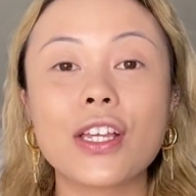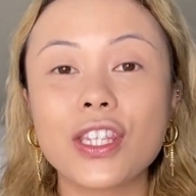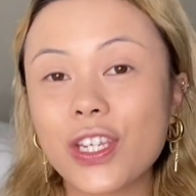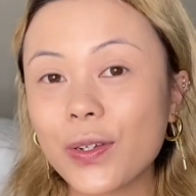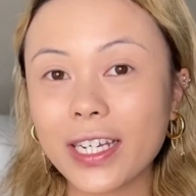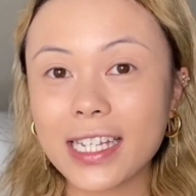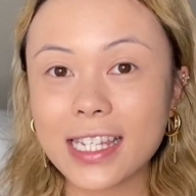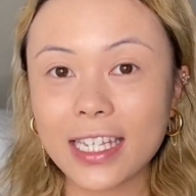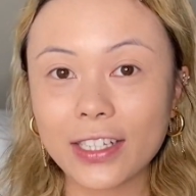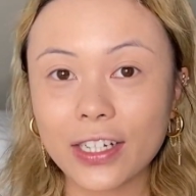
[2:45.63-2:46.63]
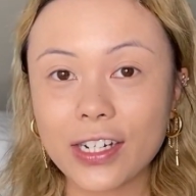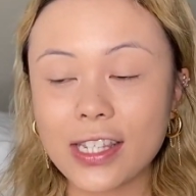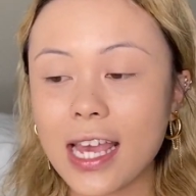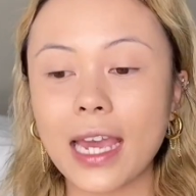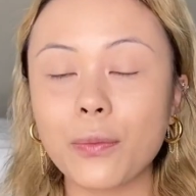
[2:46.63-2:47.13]
2
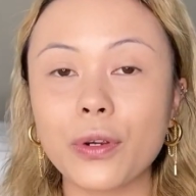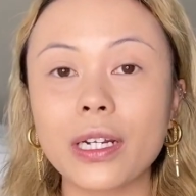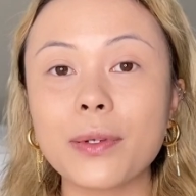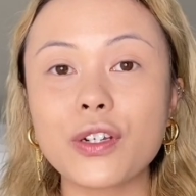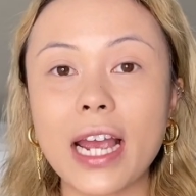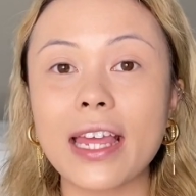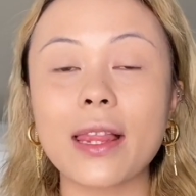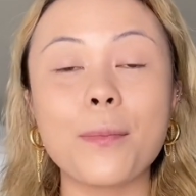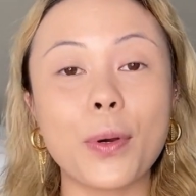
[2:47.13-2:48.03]
concealers and we're going to be trying them